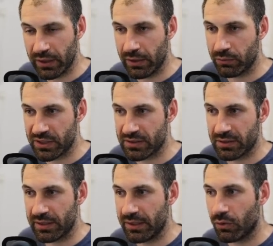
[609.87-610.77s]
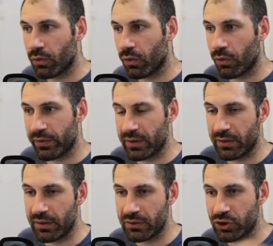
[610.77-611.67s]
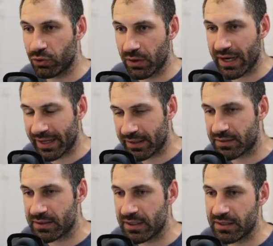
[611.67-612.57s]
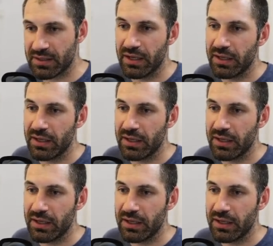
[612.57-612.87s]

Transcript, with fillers: it'll just delete all the shortcut entities.